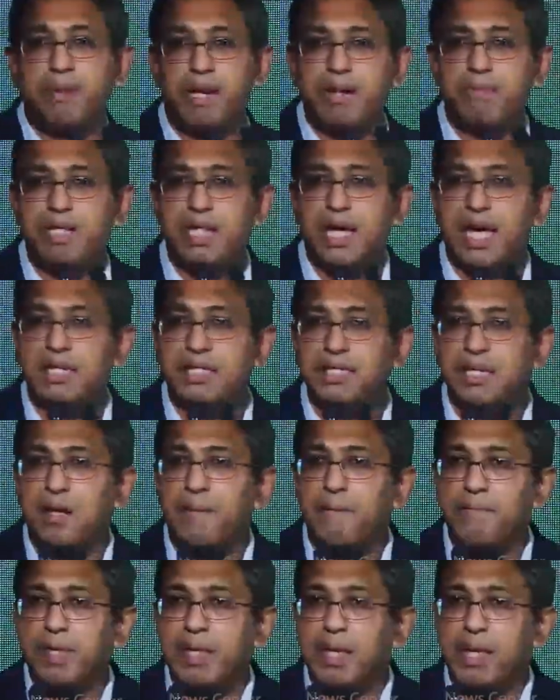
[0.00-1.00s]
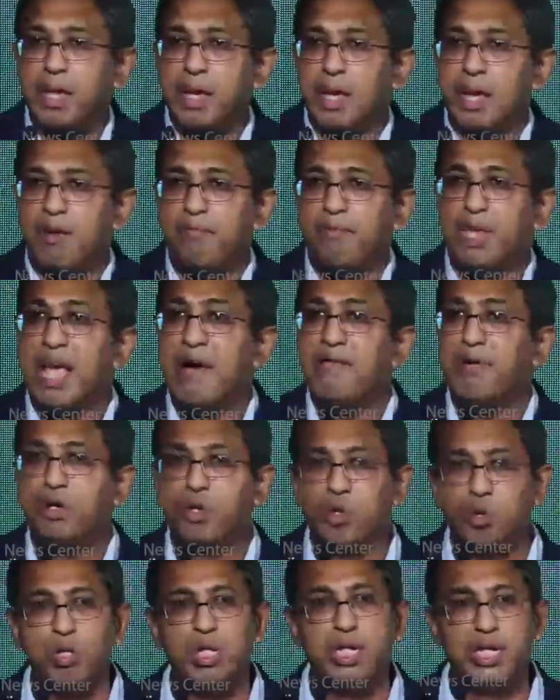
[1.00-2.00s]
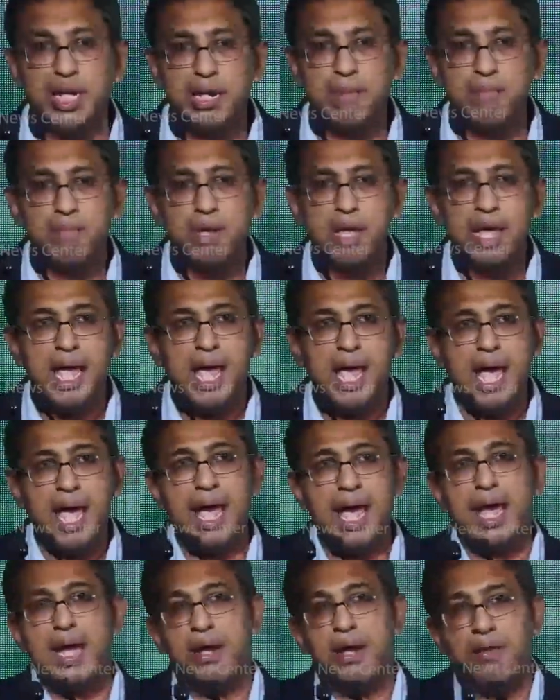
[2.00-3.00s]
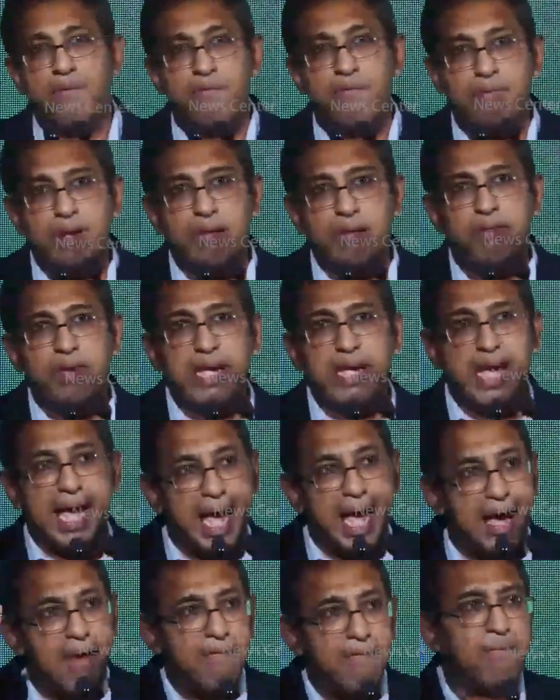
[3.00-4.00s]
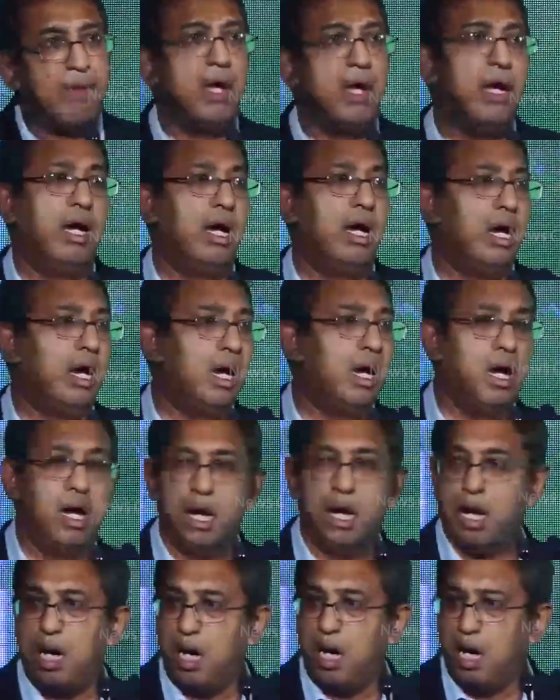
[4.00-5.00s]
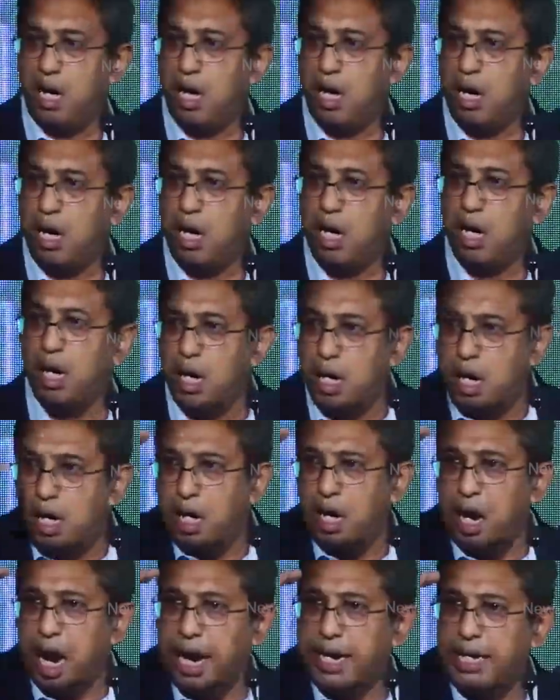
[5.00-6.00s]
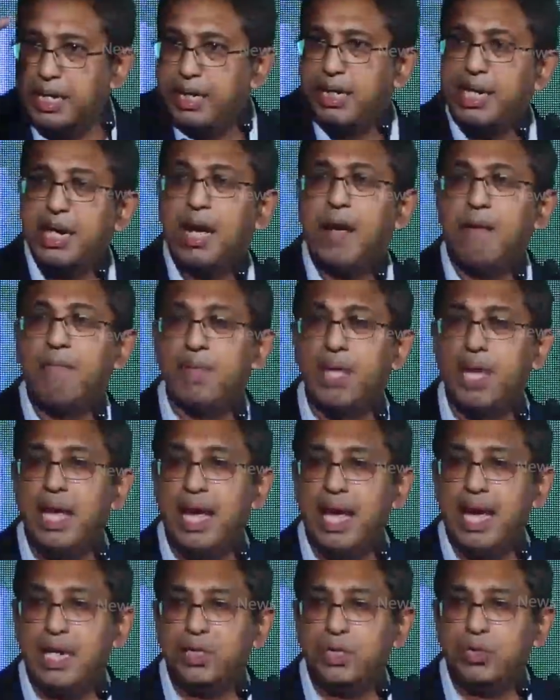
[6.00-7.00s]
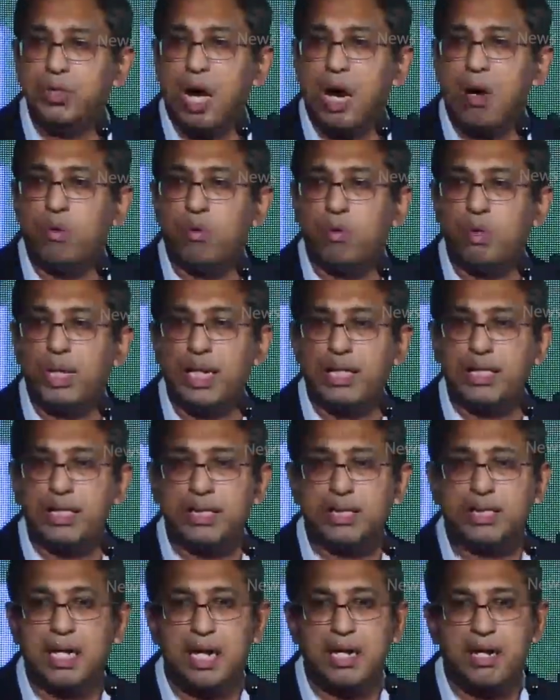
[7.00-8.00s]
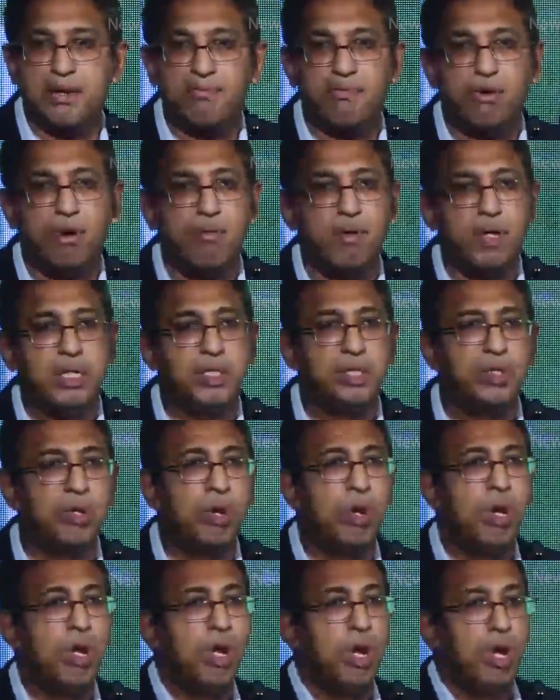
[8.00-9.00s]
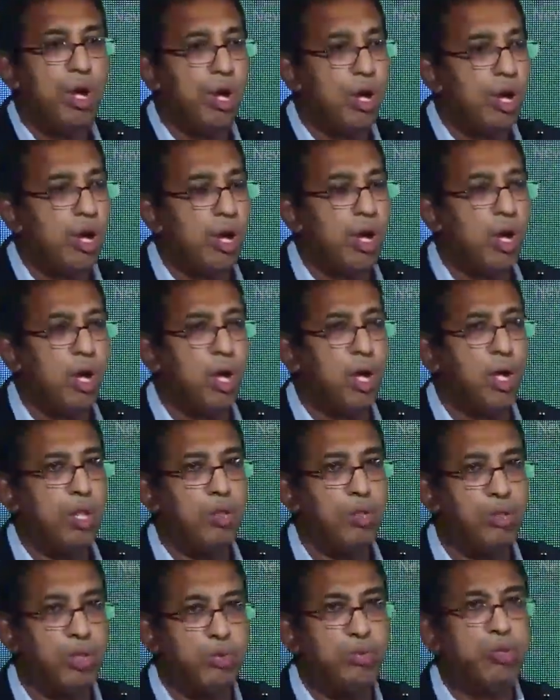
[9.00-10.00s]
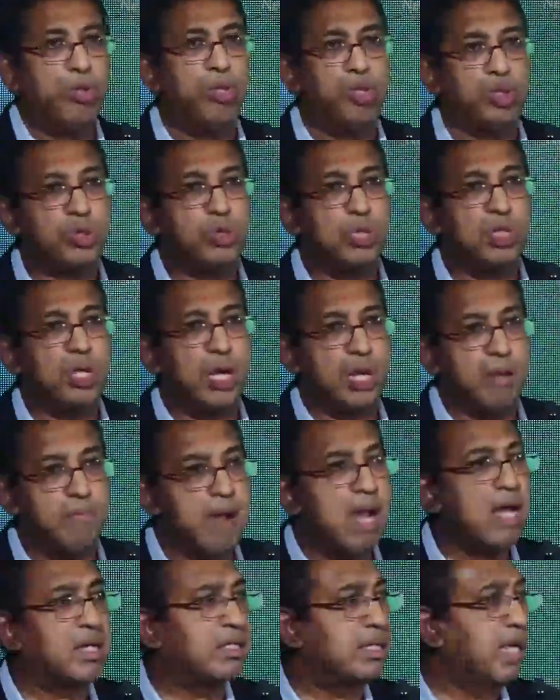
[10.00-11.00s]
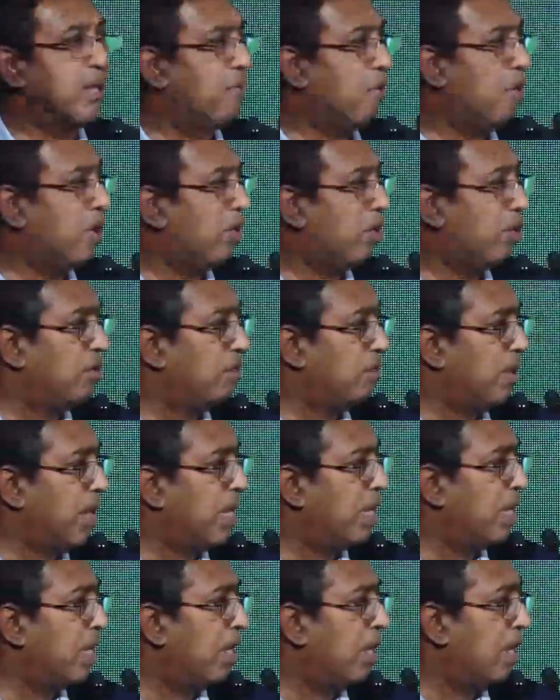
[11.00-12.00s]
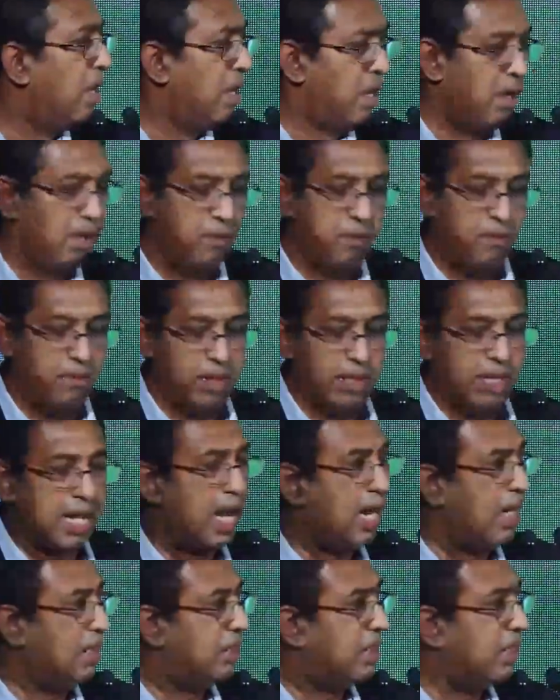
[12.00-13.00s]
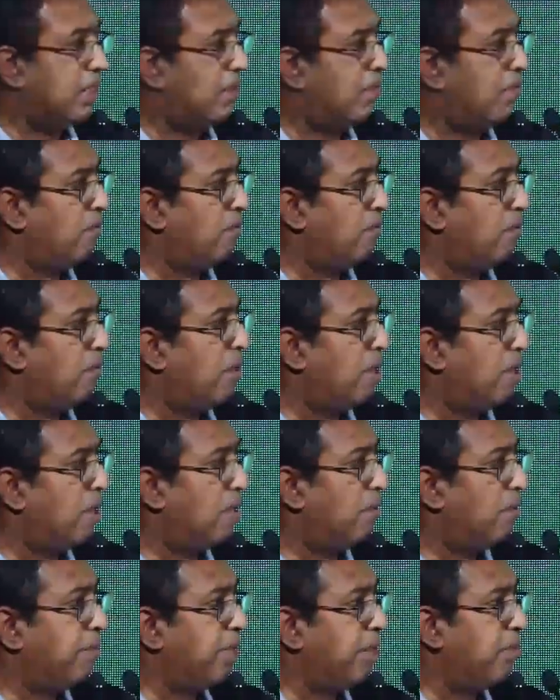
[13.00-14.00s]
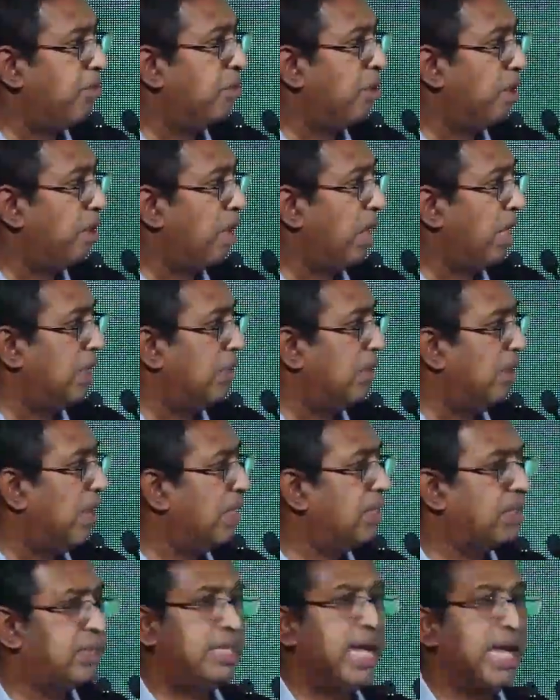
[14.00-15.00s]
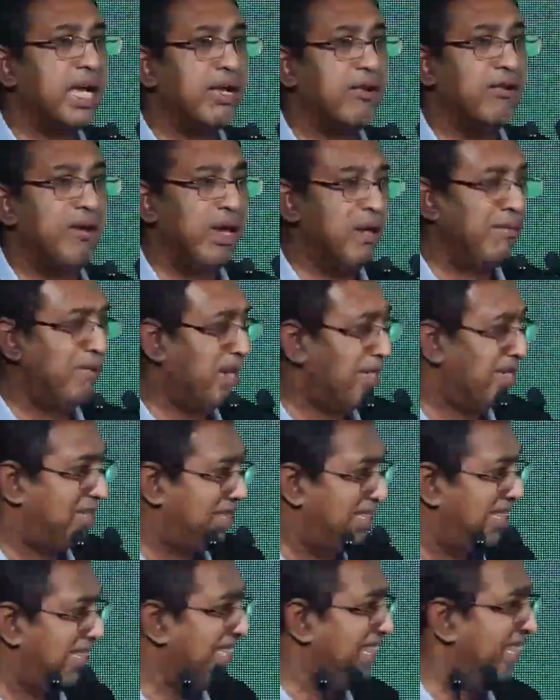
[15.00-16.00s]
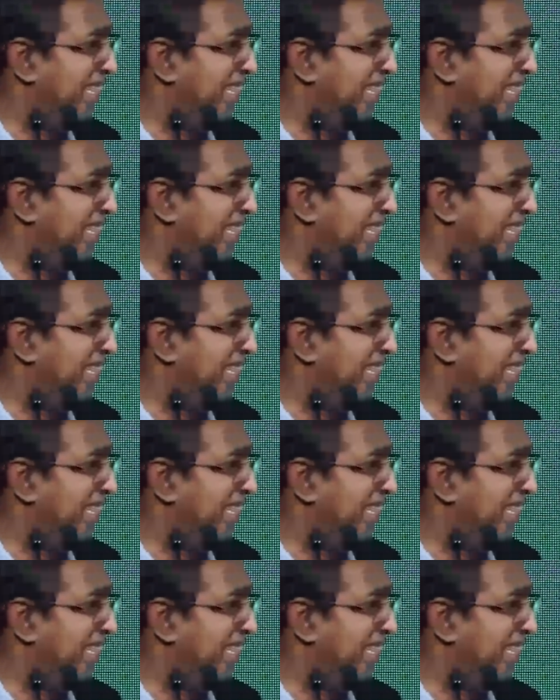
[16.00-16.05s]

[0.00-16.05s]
Premadasa, we have a good team, and we have an idea as to how to take this country forward. So those were the remarks I wanted to make, whether Harshana wanted me to otherwise. Thank you very much.